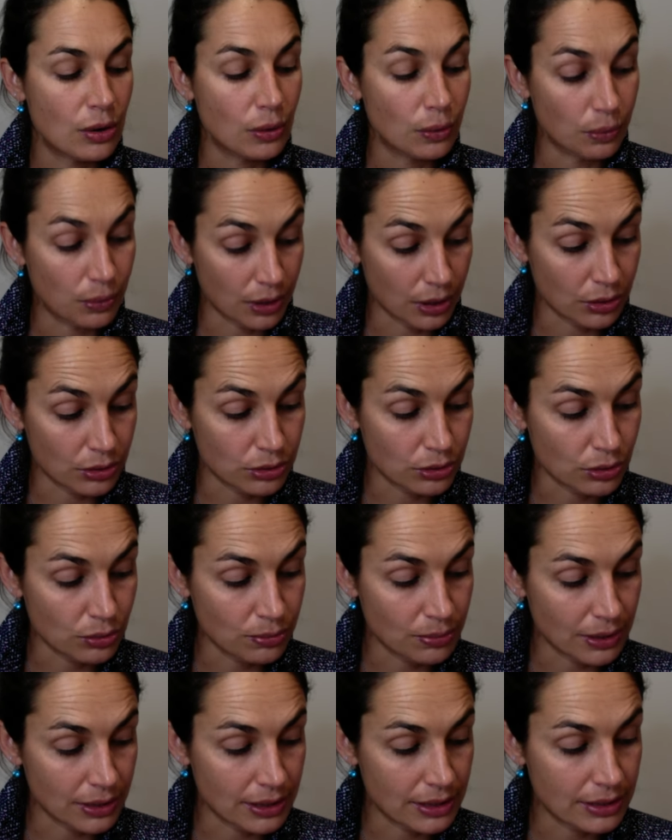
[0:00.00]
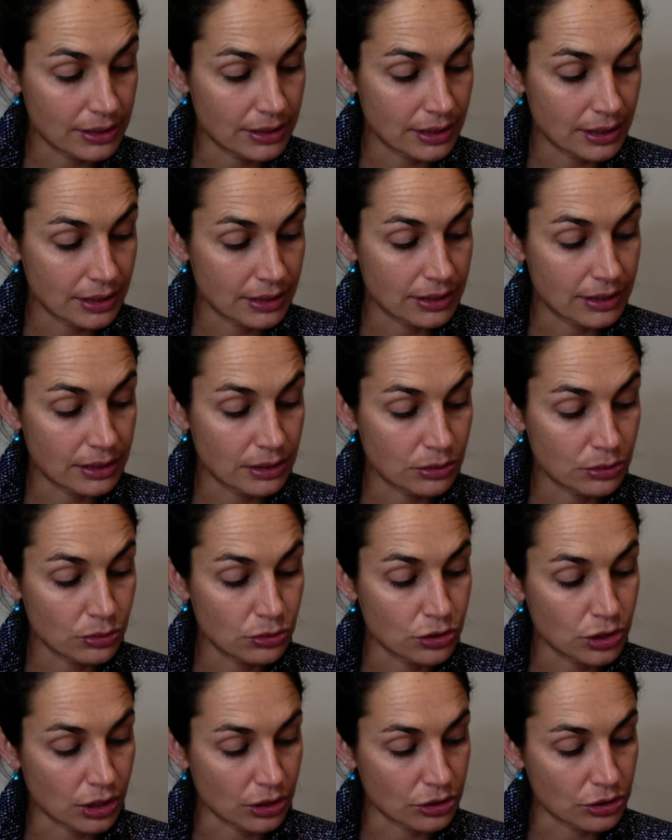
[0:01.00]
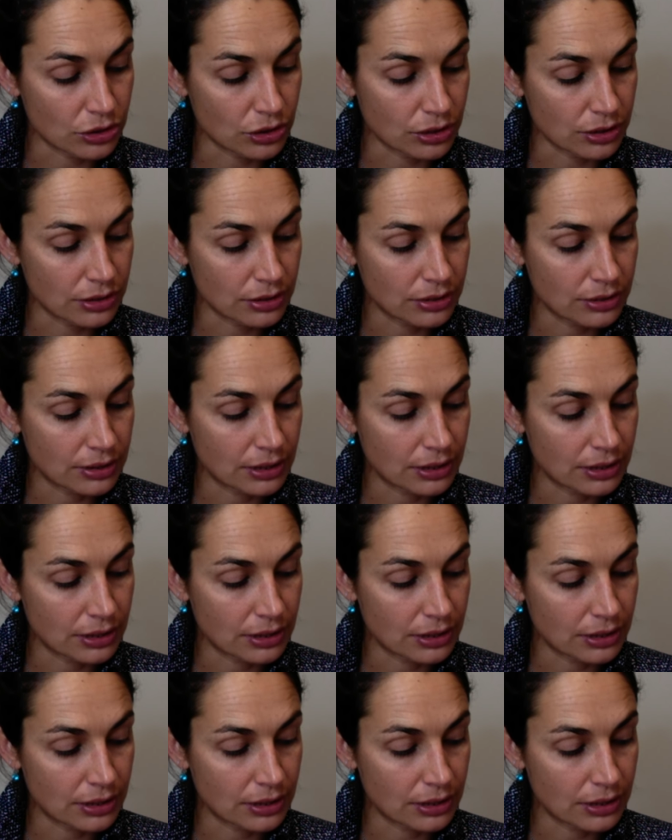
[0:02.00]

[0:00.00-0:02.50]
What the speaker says: We are so pleased at this new junction